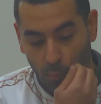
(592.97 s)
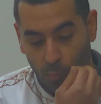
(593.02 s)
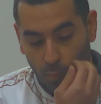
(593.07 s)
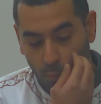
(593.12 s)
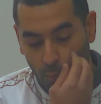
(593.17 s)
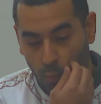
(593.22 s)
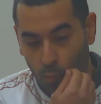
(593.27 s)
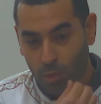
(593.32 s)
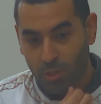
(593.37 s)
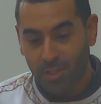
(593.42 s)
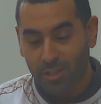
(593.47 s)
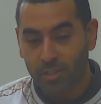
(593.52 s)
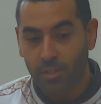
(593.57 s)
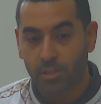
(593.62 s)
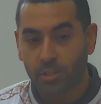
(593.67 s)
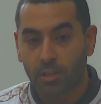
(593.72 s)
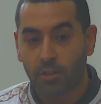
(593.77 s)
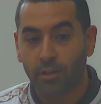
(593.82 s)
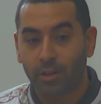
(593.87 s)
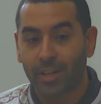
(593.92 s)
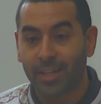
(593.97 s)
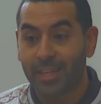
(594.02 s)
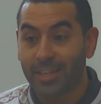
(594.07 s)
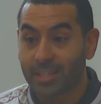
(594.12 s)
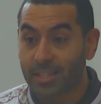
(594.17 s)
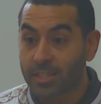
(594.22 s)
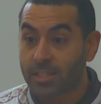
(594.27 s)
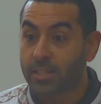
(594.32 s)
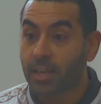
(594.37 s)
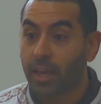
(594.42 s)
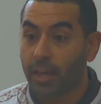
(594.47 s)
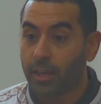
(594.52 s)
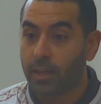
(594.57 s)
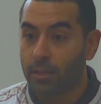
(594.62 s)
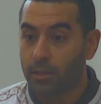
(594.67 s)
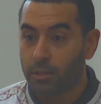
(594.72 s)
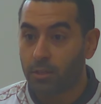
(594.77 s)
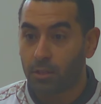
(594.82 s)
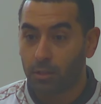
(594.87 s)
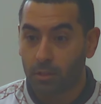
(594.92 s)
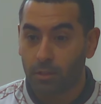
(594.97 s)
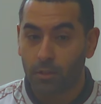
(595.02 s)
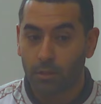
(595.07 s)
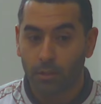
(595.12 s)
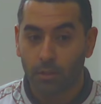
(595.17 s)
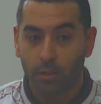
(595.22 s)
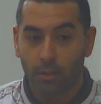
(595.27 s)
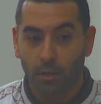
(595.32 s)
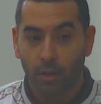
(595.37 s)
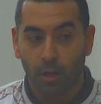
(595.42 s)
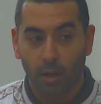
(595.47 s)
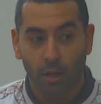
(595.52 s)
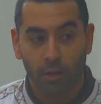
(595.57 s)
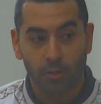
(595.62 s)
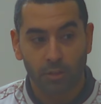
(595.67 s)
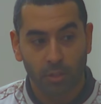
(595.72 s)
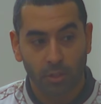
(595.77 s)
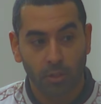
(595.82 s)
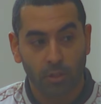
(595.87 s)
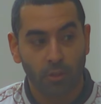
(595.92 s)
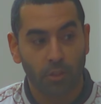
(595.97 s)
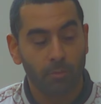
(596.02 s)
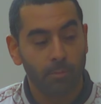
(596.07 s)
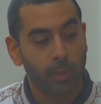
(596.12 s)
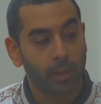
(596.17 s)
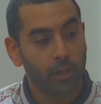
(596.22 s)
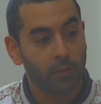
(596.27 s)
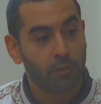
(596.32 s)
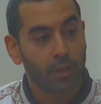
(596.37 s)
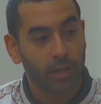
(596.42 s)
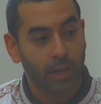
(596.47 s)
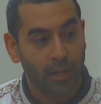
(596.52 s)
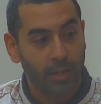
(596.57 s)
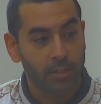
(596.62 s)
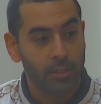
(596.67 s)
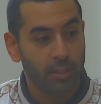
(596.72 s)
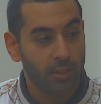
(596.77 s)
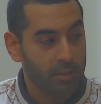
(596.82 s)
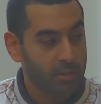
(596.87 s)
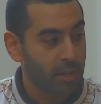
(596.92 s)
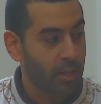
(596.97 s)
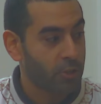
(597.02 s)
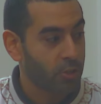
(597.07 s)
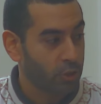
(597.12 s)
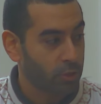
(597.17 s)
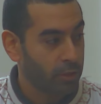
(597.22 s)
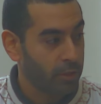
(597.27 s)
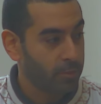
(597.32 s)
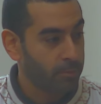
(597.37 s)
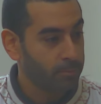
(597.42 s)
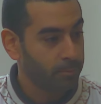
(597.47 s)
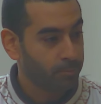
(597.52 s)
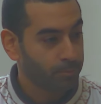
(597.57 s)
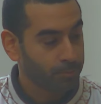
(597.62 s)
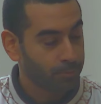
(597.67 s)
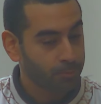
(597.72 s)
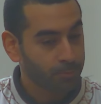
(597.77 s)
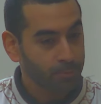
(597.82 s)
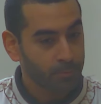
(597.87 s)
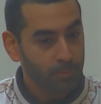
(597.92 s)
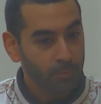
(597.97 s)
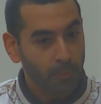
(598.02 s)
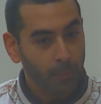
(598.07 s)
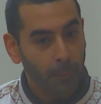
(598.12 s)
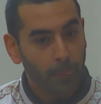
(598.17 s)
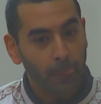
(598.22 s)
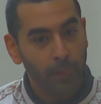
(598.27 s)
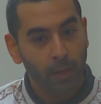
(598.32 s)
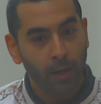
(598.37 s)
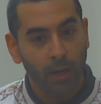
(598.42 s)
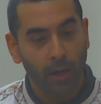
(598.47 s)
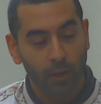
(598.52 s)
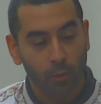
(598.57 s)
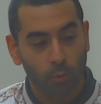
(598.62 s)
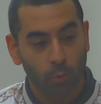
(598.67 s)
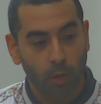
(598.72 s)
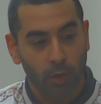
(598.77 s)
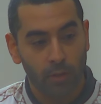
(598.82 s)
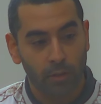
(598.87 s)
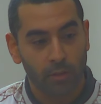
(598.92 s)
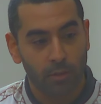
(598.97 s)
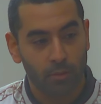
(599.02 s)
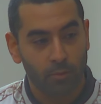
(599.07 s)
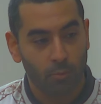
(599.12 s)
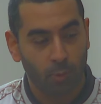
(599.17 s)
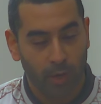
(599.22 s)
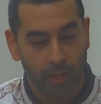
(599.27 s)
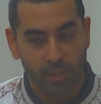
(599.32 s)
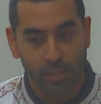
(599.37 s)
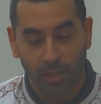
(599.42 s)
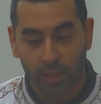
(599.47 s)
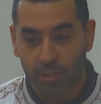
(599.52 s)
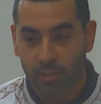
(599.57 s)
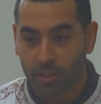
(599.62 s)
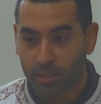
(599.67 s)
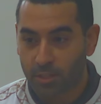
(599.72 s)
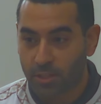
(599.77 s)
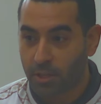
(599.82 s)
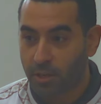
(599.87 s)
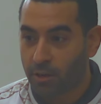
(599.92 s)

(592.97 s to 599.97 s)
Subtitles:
was considered insane until the middle of the 19th century. And when I say it's considered